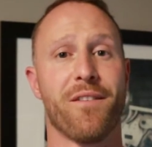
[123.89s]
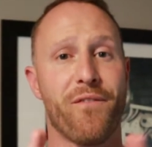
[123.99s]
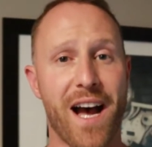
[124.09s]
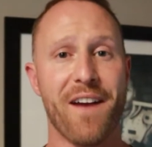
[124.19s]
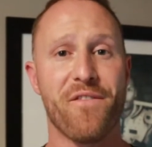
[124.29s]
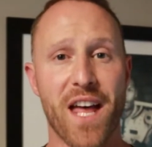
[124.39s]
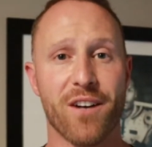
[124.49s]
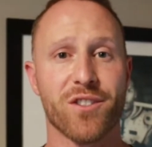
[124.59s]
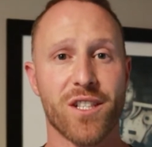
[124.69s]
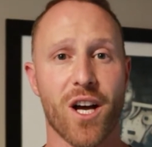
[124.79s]
to
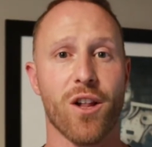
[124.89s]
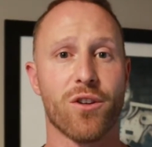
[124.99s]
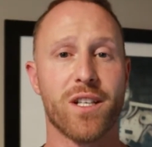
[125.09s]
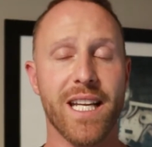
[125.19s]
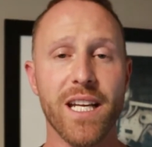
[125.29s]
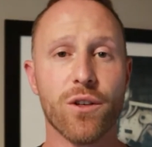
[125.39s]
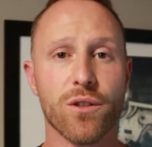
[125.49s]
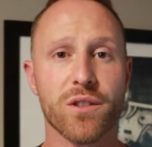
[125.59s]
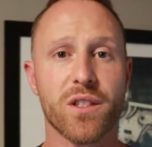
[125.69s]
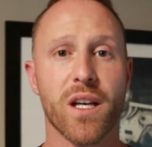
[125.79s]
$5,000
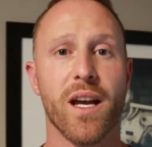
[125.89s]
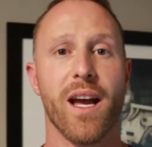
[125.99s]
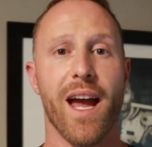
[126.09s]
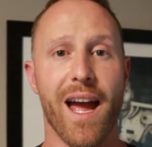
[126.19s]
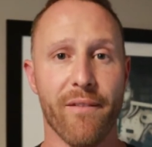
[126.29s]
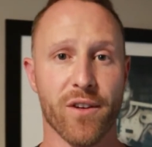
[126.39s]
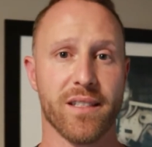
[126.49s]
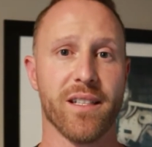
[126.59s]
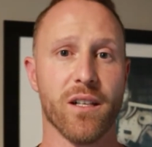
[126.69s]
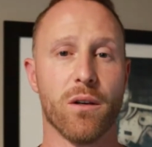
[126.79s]
deals every
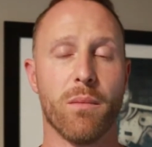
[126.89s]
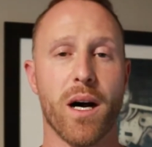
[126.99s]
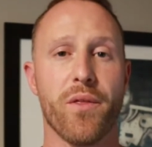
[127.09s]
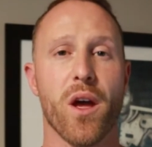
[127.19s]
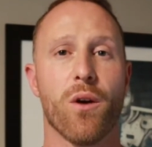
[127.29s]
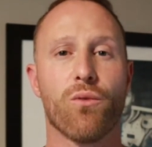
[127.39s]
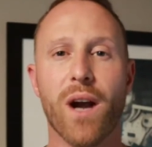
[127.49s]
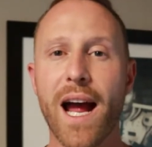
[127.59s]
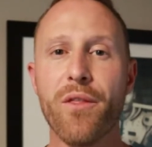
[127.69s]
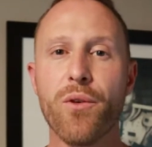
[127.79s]
single month,
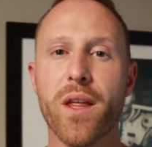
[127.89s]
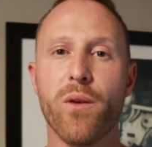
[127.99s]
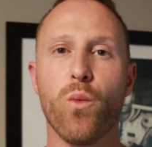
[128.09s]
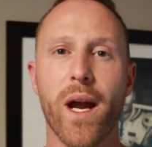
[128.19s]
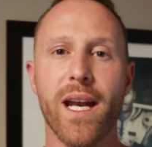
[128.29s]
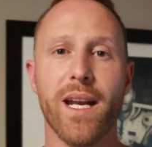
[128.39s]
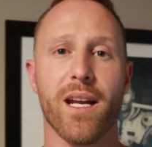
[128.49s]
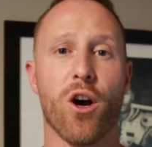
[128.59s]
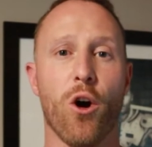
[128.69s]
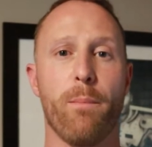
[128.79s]
rather than waiting
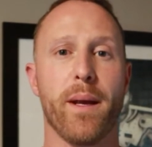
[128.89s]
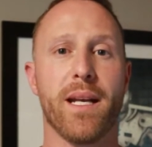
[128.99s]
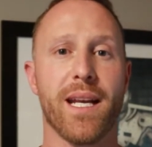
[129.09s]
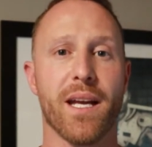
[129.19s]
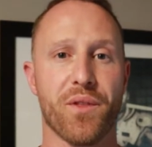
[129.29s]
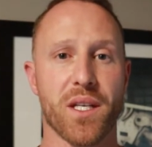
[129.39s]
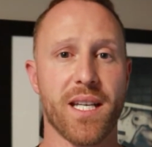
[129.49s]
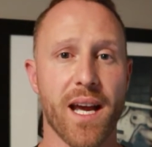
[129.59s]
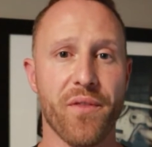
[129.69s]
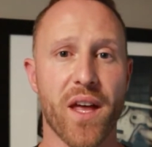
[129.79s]
and hoping to get the
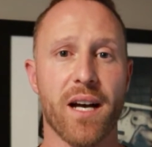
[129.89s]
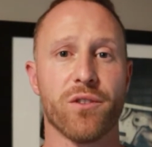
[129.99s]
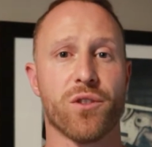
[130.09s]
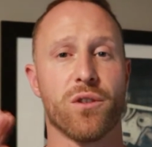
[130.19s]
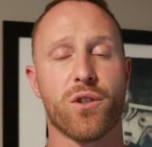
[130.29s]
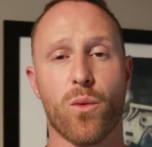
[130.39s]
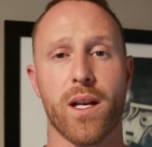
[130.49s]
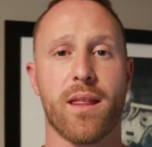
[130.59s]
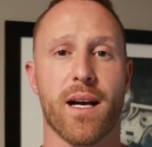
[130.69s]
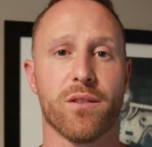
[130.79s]
$10,000 or
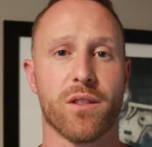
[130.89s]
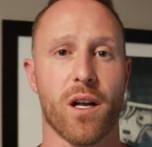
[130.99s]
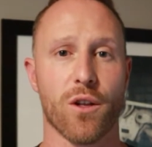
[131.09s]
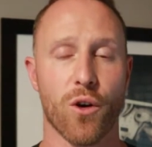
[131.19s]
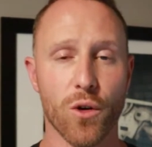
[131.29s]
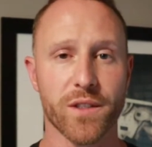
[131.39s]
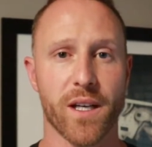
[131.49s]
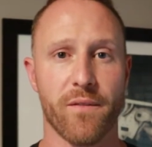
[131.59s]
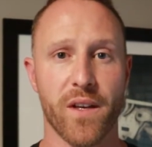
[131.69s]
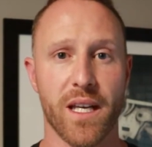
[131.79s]
$20,000
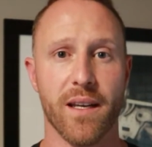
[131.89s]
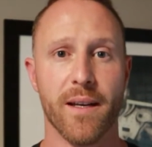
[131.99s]
wholesale fee.